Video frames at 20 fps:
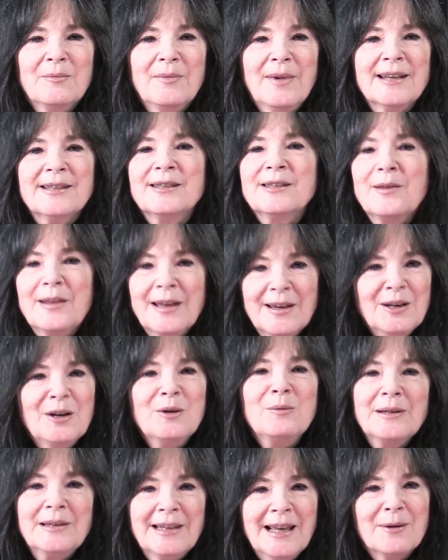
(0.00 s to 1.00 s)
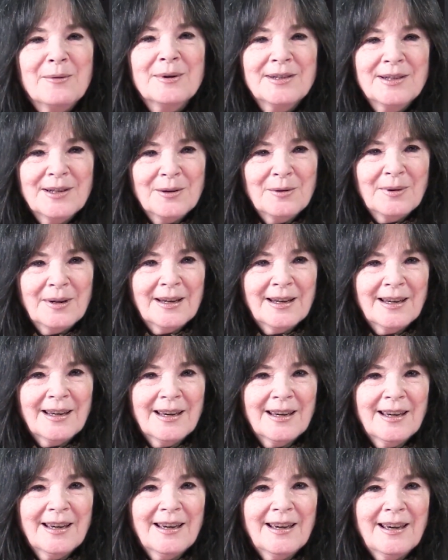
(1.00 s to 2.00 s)
as though they knew what they were
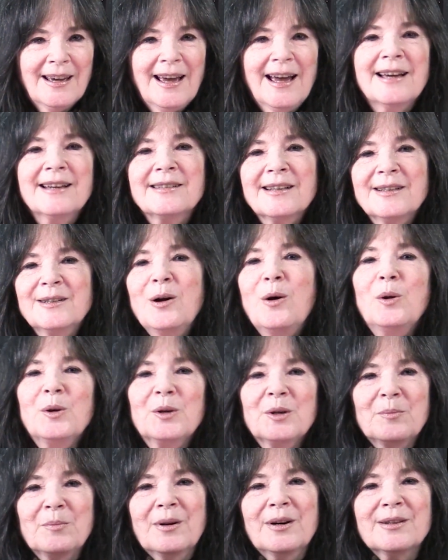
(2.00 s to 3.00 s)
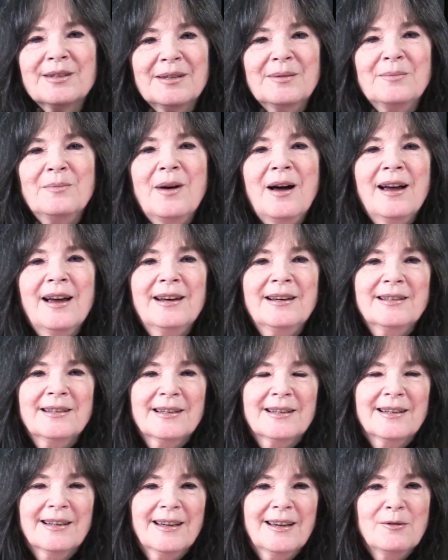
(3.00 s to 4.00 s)
doing, as an older person might,
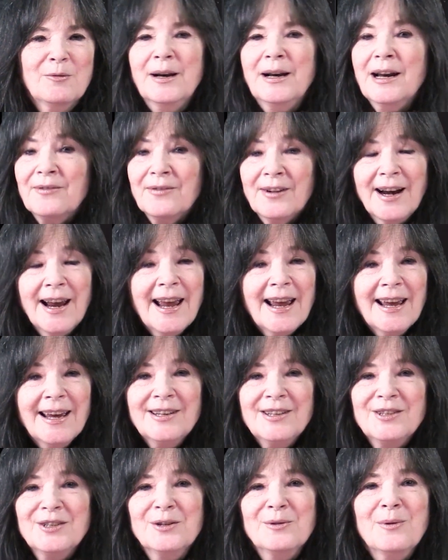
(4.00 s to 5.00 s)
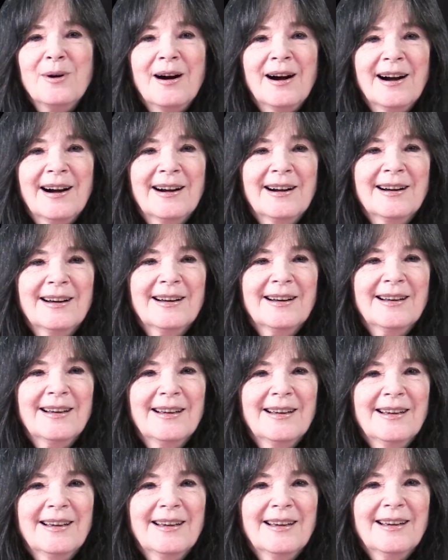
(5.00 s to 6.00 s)
whatever age you are,
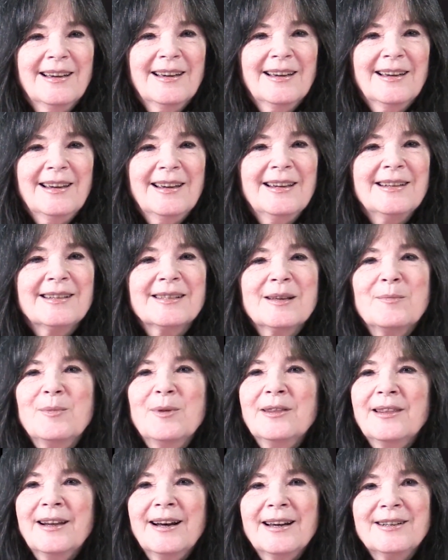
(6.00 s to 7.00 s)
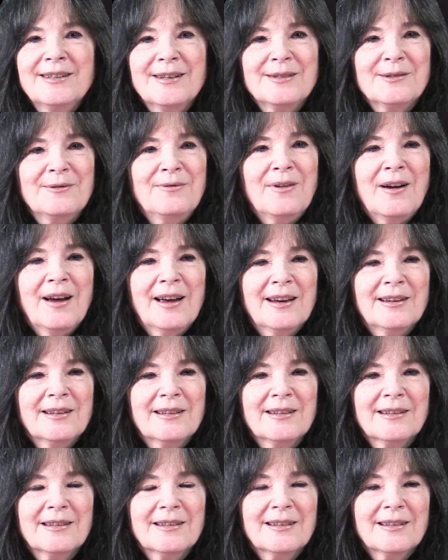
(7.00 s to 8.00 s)
is something that I just
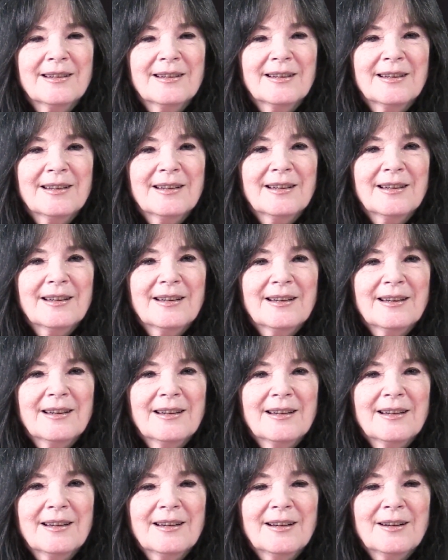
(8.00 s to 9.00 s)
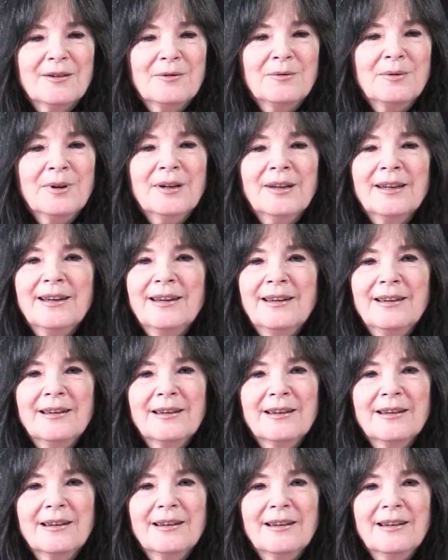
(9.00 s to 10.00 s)
find really
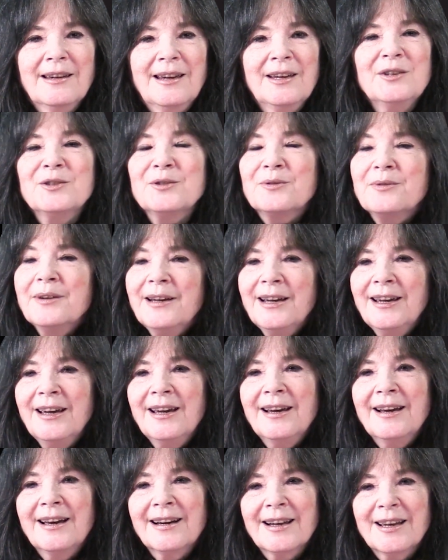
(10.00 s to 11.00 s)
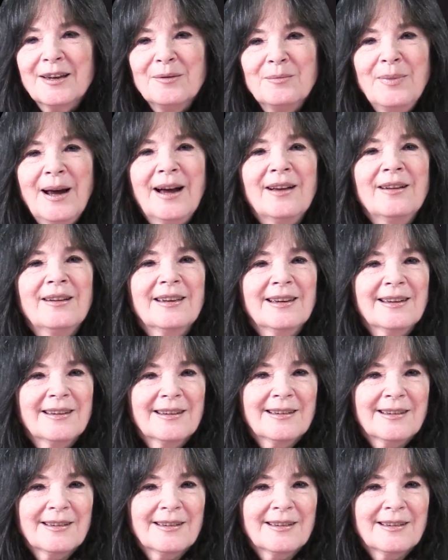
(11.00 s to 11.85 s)
intriguing and compelling.